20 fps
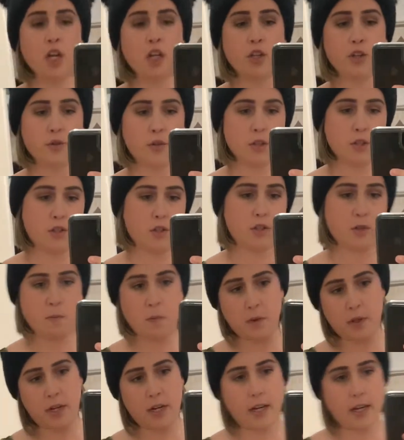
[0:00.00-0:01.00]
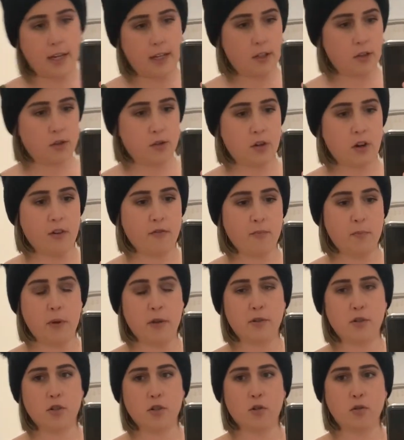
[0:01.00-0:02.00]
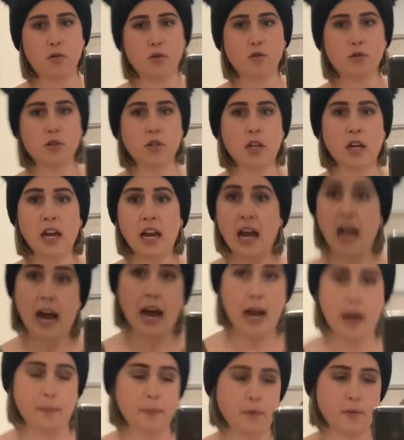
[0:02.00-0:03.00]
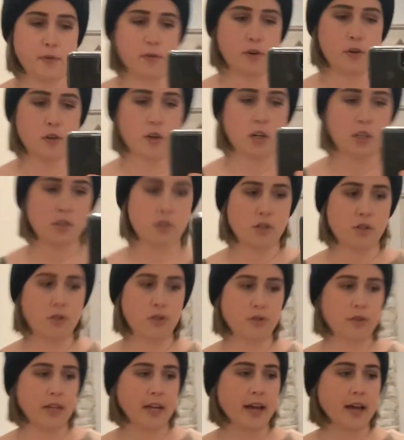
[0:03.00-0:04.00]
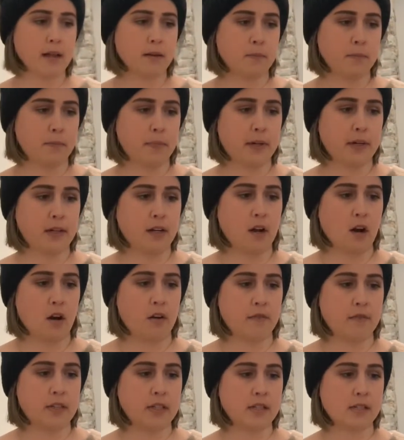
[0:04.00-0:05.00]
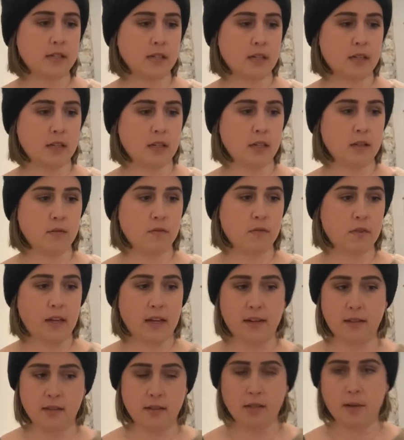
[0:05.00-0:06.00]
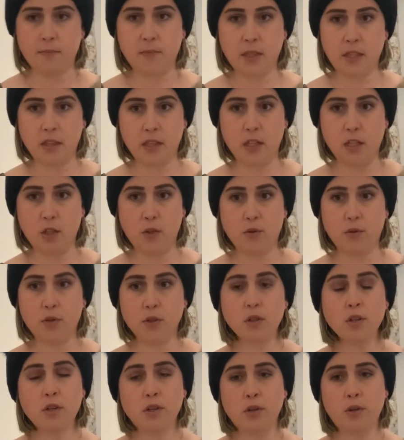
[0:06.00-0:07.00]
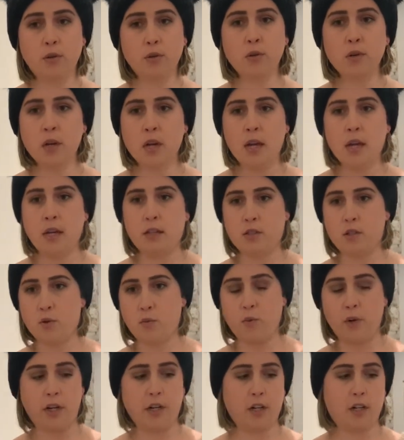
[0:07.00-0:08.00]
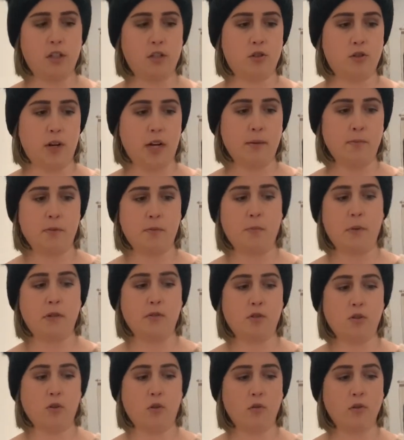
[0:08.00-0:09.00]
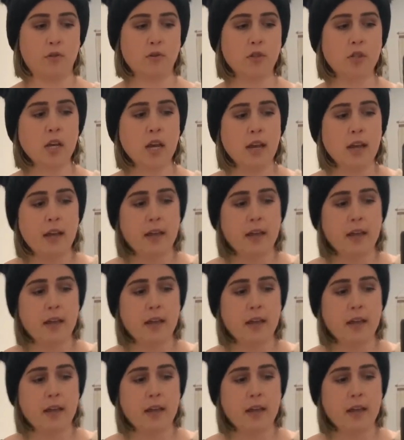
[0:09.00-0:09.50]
You could split it and do it off both shoulders. I prefer not to do that, but obviously that is something that you could do to where it drapes both shoulders.